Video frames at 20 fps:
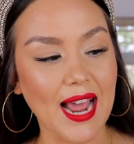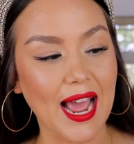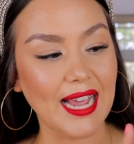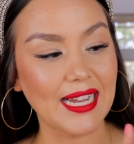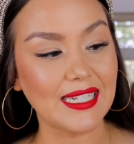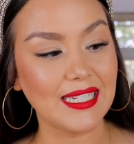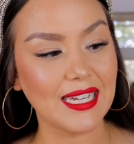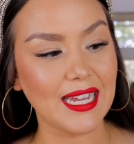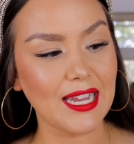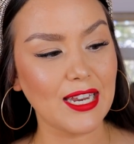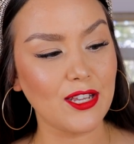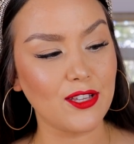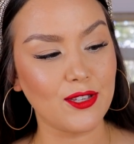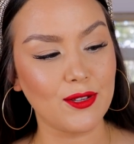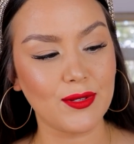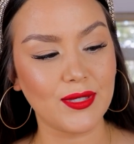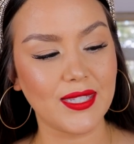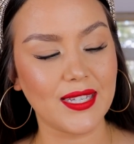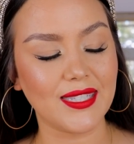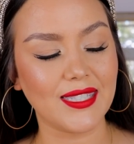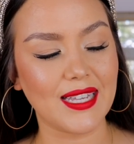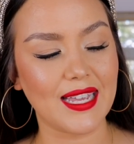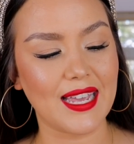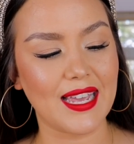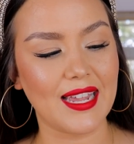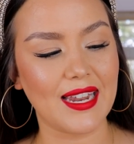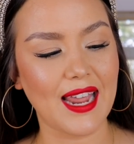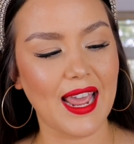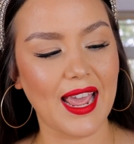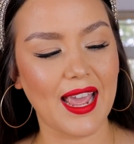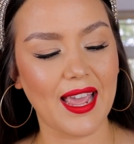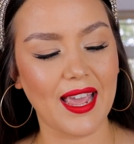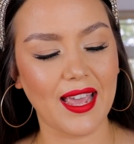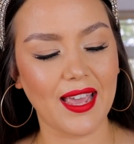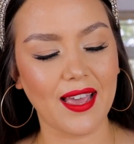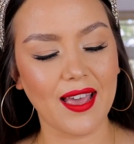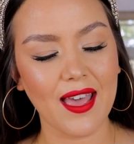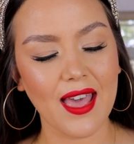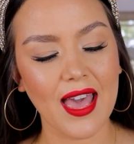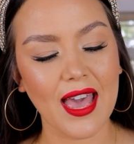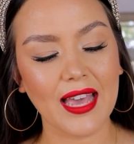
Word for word: I did use this in a